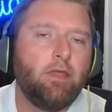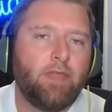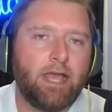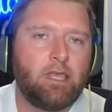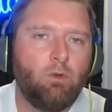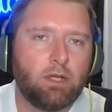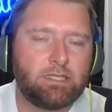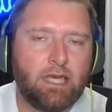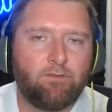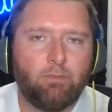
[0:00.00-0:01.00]
Thank you once
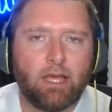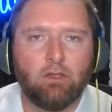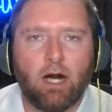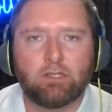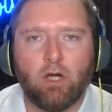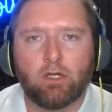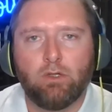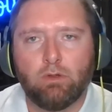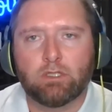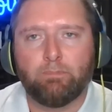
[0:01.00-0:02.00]
again for making Locked On
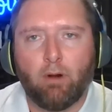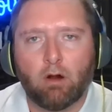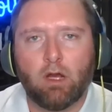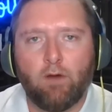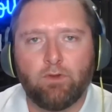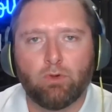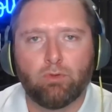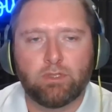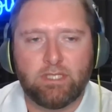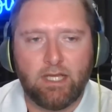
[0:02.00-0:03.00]
Cougars a part of your
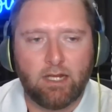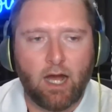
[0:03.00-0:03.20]
routine.